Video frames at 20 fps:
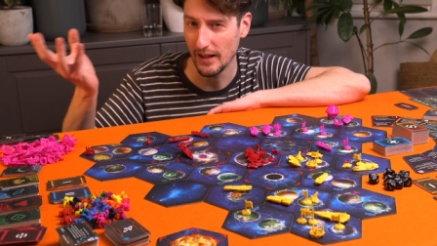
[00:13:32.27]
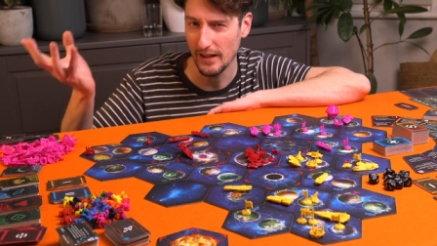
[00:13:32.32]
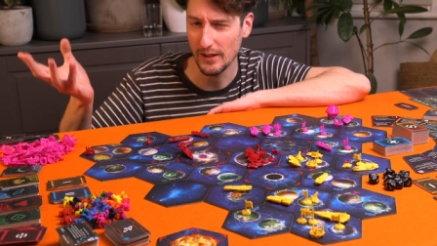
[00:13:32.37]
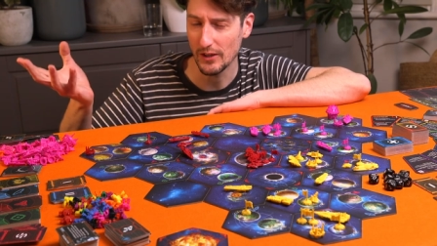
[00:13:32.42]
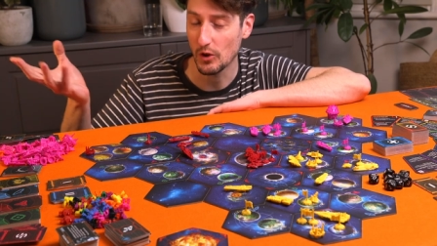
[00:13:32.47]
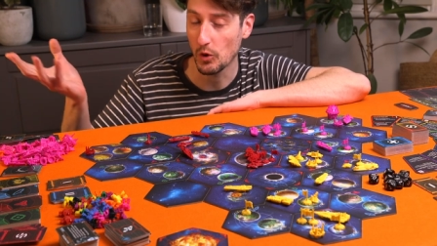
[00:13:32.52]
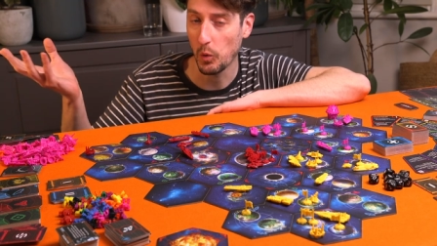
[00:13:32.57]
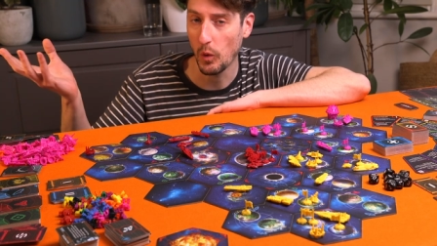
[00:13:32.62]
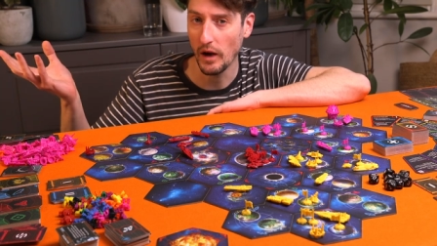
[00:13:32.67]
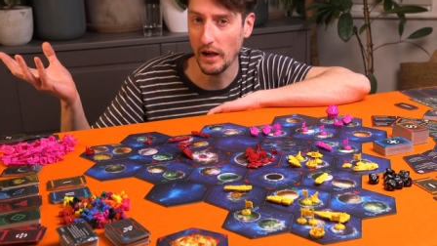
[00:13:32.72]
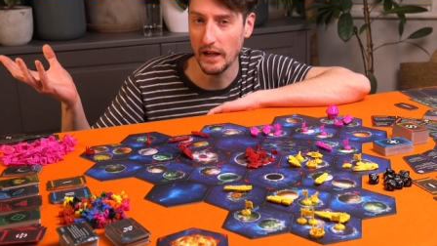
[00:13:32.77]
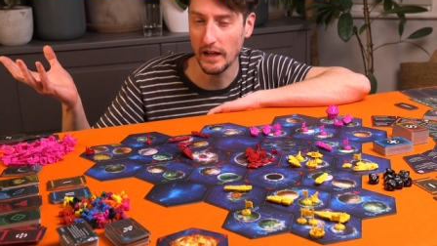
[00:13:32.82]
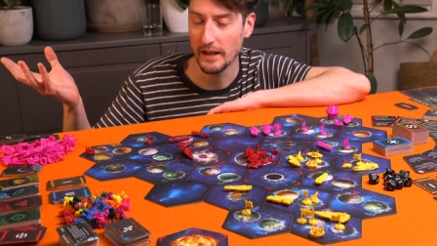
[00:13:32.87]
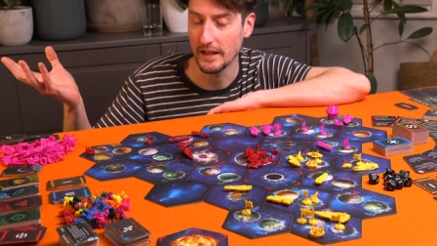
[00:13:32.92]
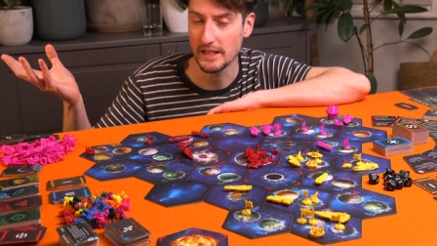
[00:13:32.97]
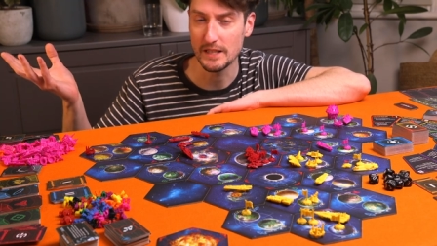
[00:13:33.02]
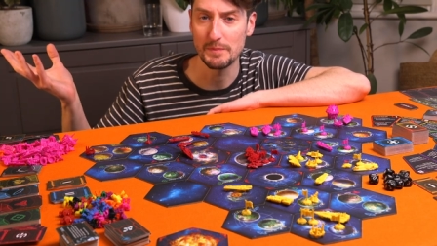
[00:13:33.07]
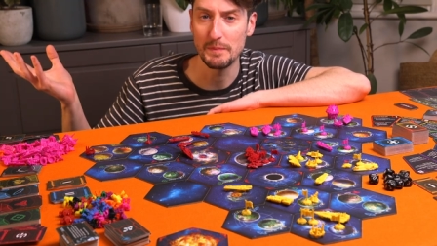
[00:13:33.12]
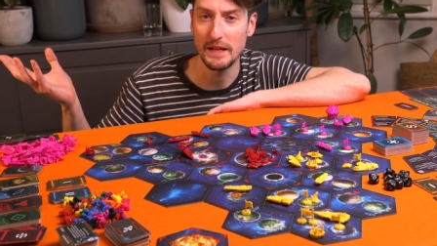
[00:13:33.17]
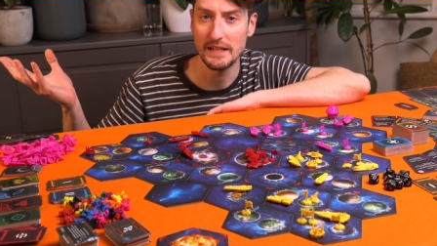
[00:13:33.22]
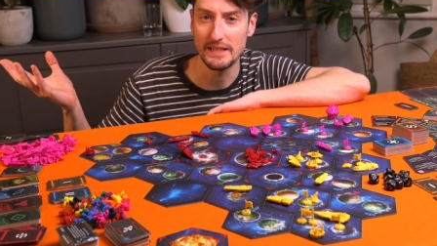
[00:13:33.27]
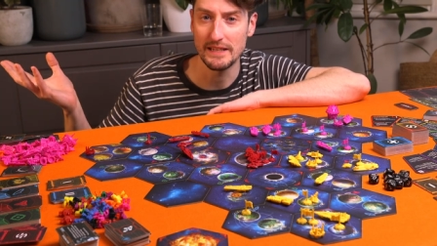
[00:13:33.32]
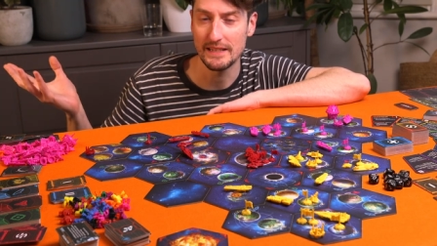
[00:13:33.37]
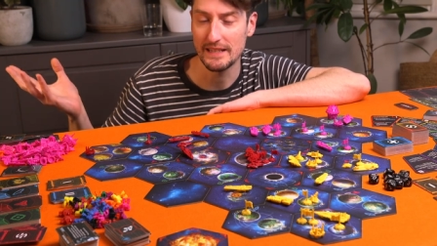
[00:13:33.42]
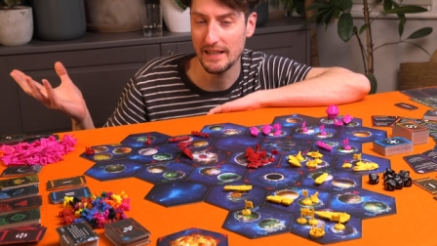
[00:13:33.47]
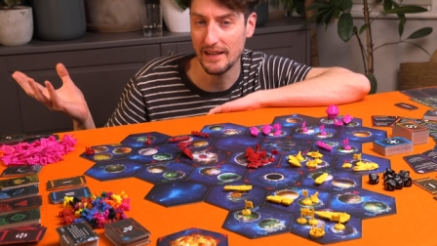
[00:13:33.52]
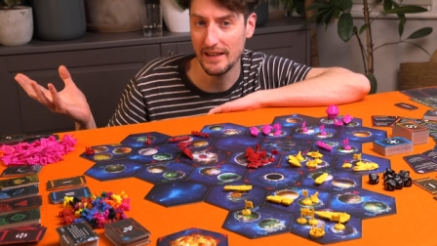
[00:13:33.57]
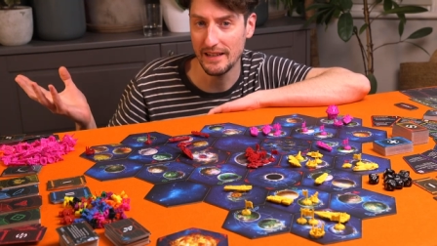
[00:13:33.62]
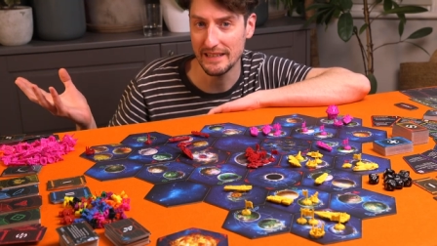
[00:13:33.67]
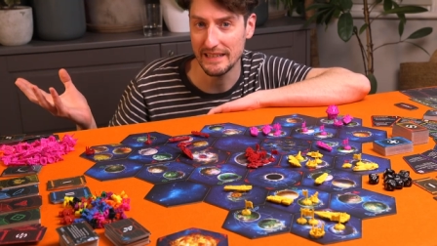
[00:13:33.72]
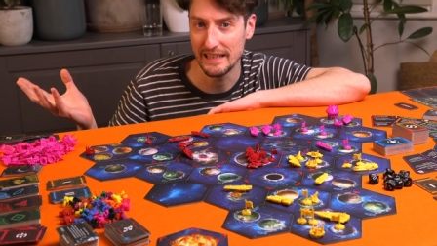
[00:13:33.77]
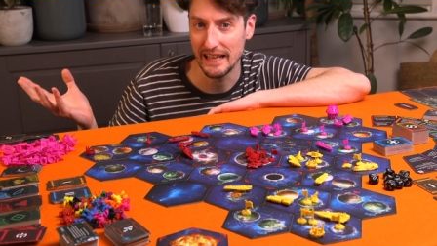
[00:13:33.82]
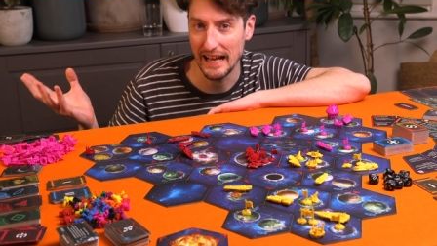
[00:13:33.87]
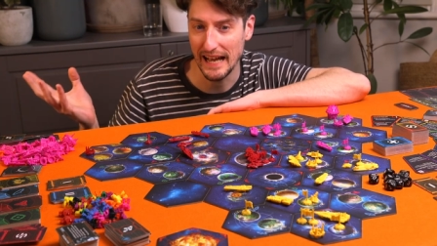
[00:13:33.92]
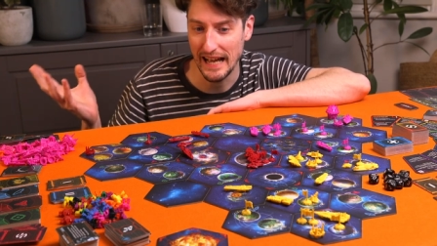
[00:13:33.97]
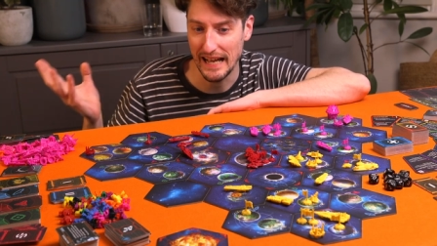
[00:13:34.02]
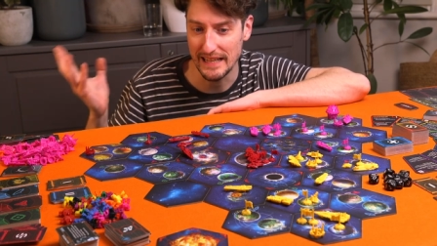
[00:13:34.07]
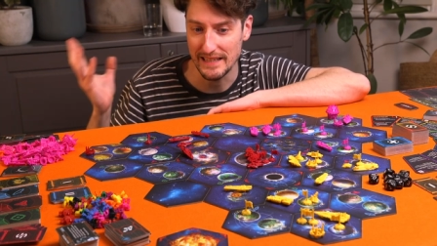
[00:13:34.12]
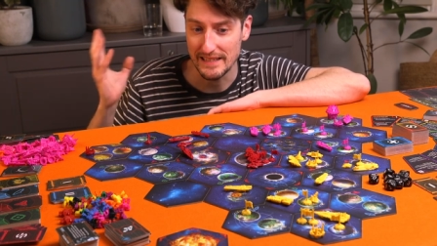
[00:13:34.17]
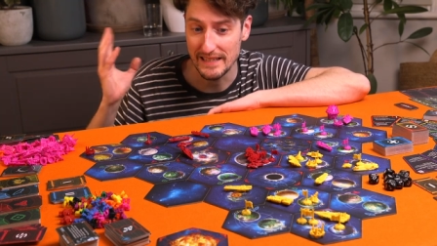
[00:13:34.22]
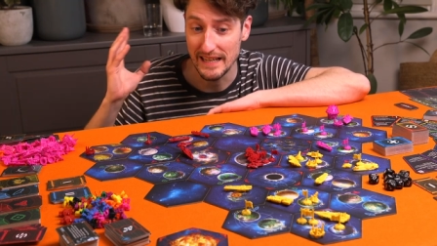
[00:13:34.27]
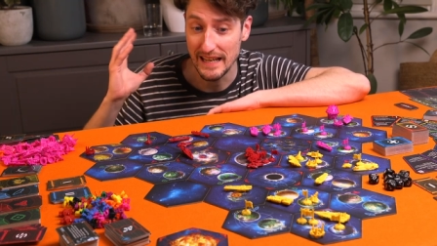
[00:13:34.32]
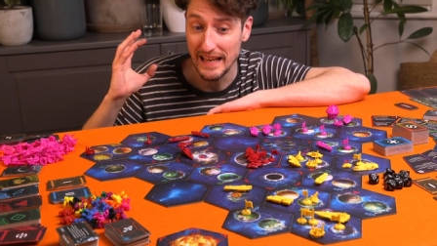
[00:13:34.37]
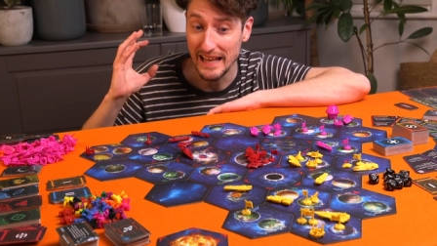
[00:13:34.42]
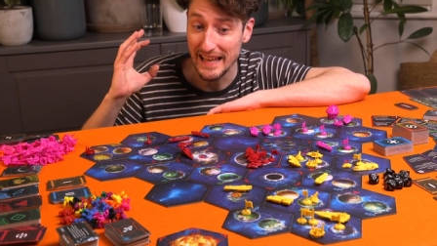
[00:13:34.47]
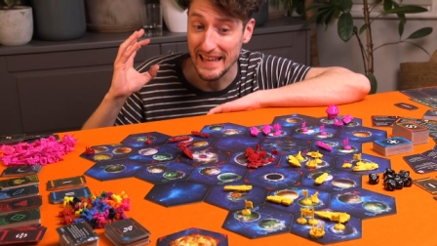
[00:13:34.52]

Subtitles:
a quite unexpected card in their hands,